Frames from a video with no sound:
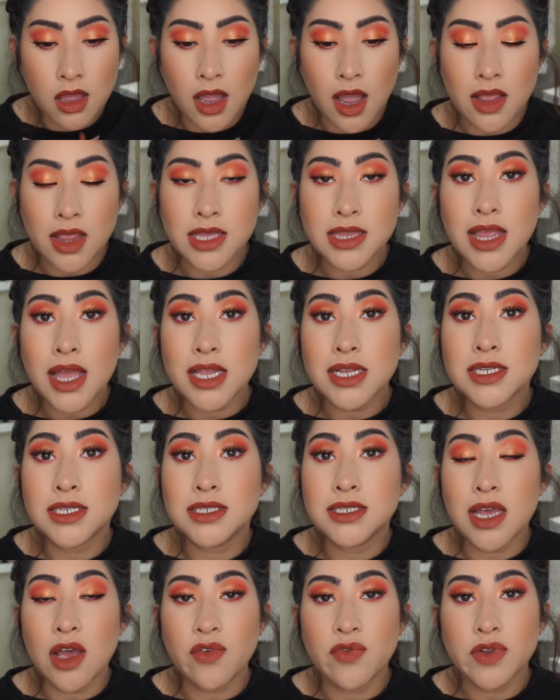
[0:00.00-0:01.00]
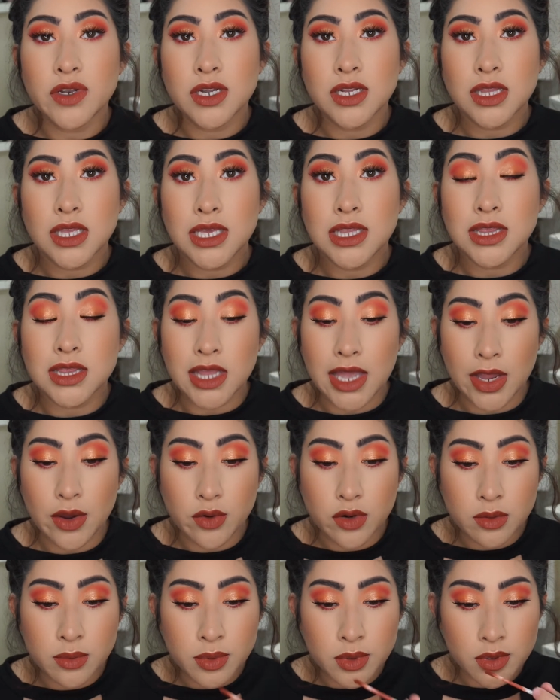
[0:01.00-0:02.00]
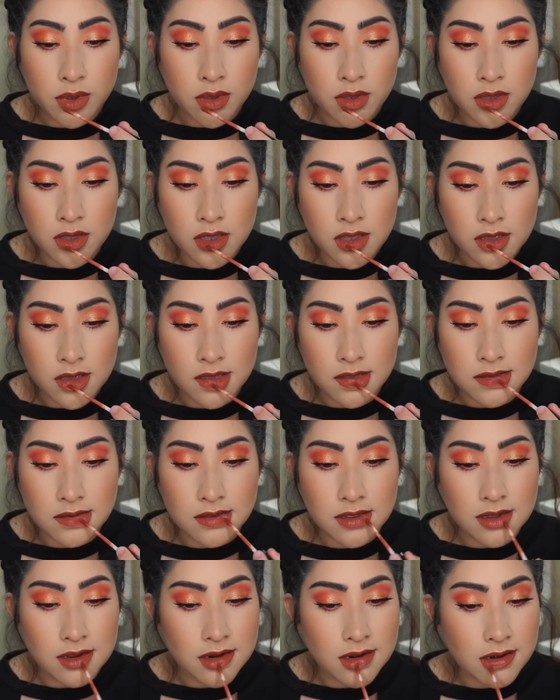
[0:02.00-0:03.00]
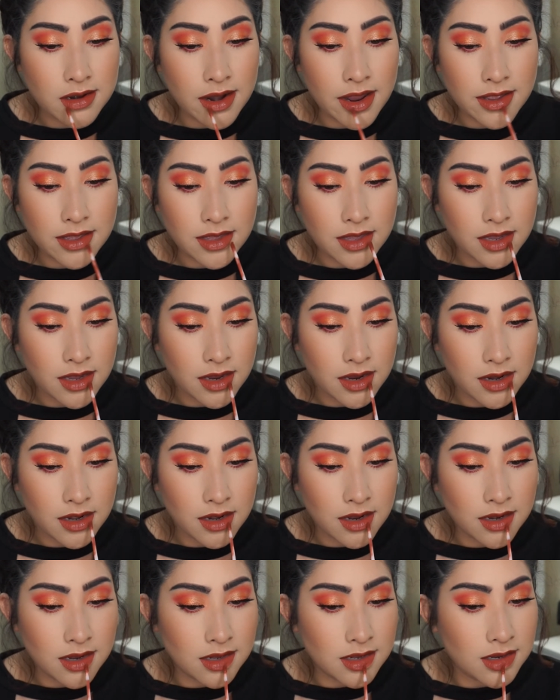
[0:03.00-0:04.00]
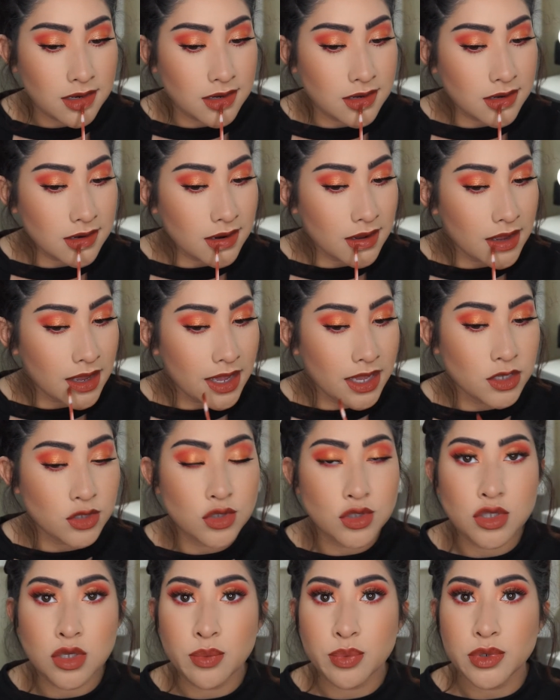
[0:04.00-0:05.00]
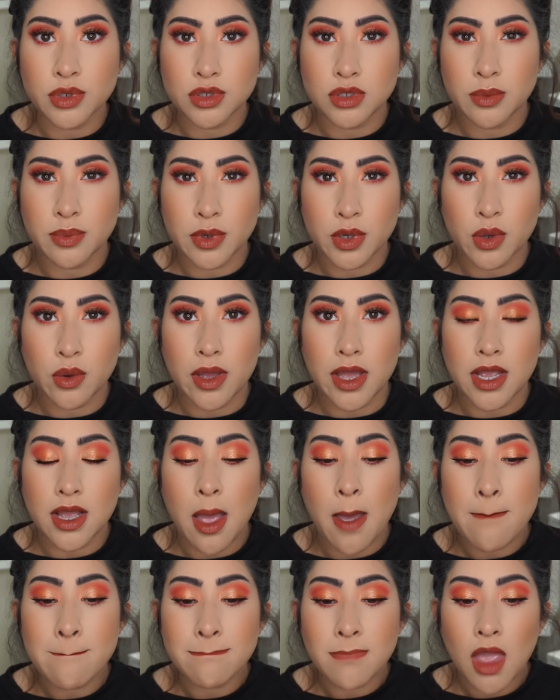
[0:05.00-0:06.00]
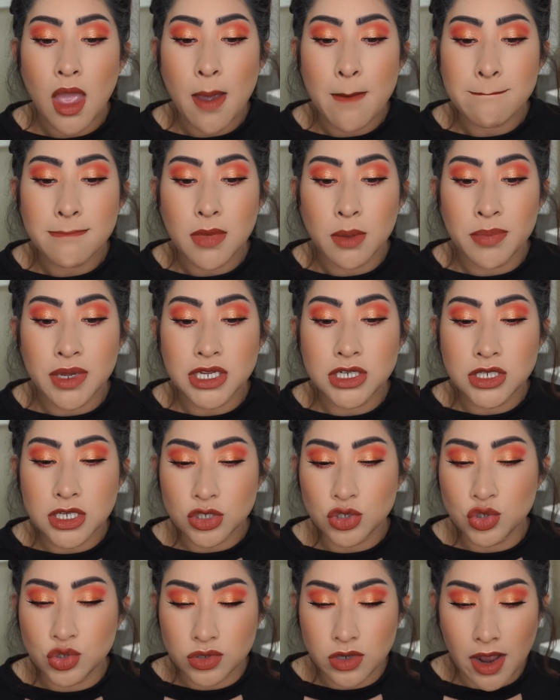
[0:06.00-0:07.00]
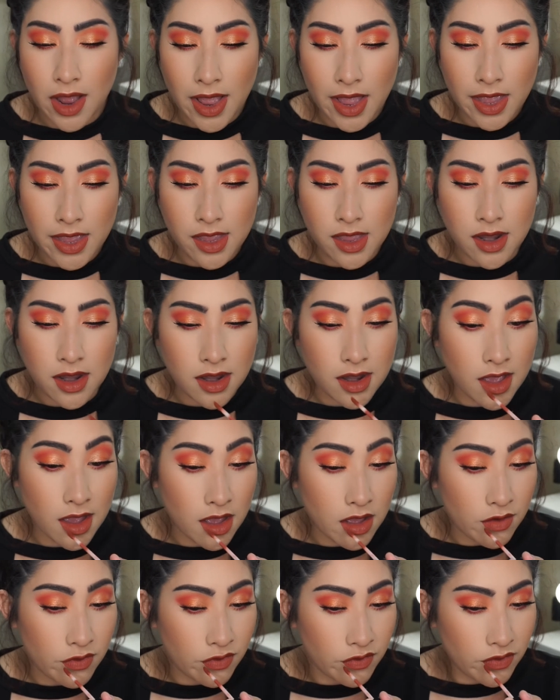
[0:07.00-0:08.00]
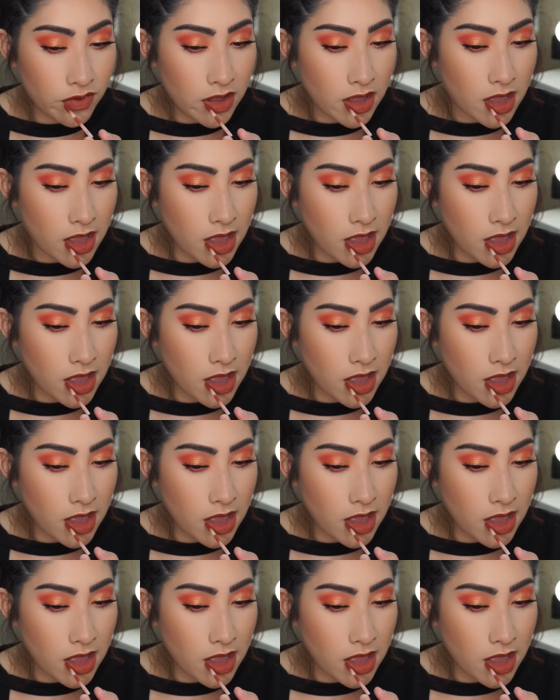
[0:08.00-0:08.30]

I like that it's definitely layerable. It's not cracking. It doesn't dry super quick, but it does dry enough.